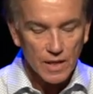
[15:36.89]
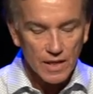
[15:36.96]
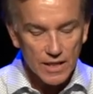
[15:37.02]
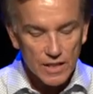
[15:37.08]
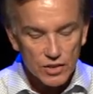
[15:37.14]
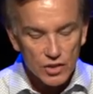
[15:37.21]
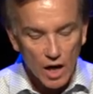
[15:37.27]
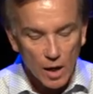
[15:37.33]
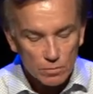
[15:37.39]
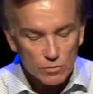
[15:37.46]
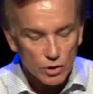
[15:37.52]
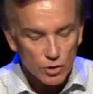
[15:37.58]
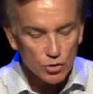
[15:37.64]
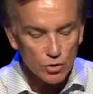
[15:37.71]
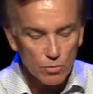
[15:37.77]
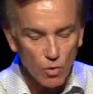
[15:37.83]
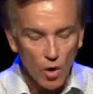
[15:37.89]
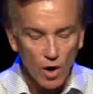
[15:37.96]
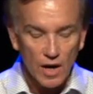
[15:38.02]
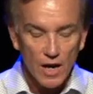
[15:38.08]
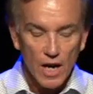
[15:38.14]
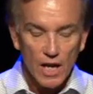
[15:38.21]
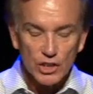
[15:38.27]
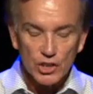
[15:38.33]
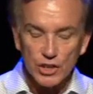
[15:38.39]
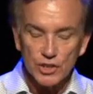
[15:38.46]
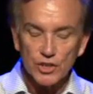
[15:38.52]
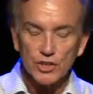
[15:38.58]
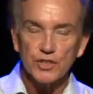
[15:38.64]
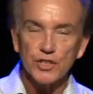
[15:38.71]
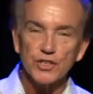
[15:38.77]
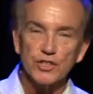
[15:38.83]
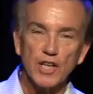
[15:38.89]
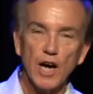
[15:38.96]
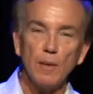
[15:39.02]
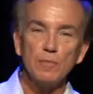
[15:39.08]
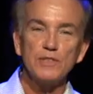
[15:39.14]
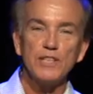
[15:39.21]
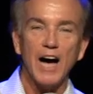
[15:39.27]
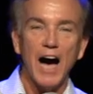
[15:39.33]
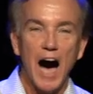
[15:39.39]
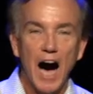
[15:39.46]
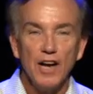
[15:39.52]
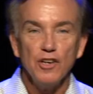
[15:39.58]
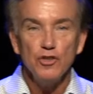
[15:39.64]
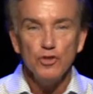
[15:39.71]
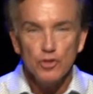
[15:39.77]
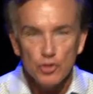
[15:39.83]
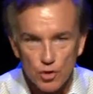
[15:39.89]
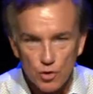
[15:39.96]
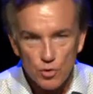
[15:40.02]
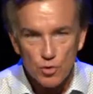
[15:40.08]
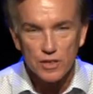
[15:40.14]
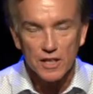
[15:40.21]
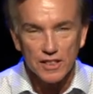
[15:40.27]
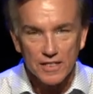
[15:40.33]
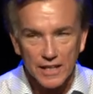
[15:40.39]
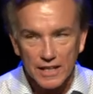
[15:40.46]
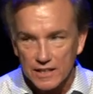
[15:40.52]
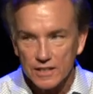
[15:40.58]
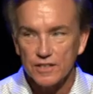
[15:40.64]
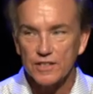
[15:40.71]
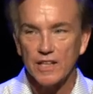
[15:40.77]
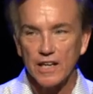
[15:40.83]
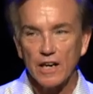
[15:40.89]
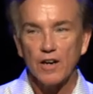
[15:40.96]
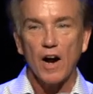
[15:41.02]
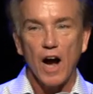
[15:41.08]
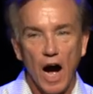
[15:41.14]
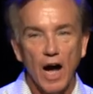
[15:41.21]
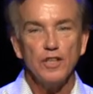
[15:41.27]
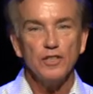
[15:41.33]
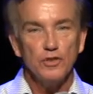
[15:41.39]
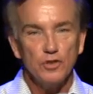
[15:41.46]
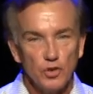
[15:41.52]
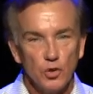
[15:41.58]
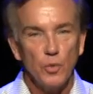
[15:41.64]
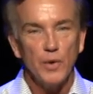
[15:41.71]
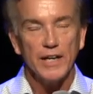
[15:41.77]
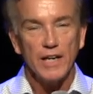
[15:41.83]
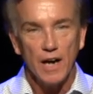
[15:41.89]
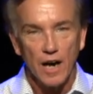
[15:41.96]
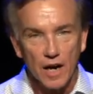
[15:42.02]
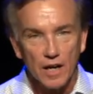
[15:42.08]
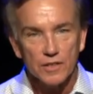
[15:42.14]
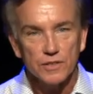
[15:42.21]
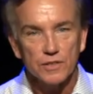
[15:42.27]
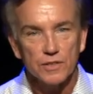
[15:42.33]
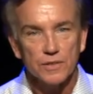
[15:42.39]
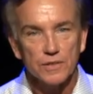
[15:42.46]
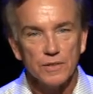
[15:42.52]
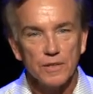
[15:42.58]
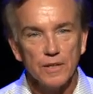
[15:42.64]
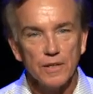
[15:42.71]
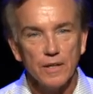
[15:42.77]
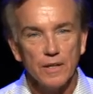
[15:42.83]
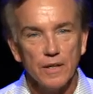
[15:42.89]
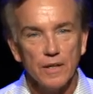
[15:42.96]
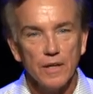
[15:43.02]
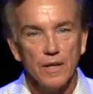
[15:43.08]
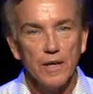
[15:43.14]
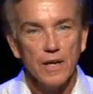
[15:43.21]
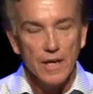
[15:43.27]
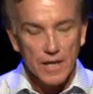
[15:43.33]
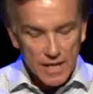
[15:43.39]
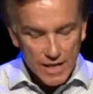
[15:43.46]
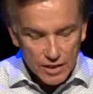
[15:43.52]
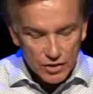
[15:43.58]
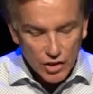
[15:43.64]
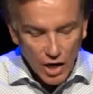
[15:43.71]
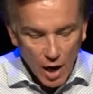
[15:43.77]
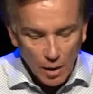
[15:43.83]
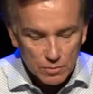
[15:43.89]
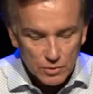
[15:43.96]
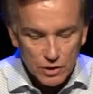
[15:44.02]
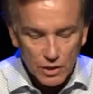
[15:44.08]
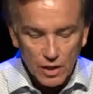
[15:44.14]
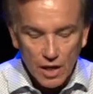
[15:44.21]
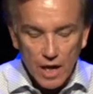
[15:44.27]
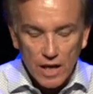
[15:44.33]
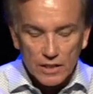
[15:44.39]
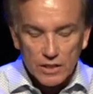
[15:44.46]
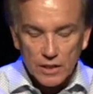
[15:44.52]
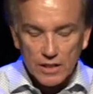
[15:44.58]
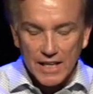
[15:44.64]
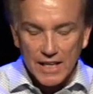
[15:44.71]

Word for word: He's come to do more. Jesus has come to undo the things that are undoing us. He's come to, to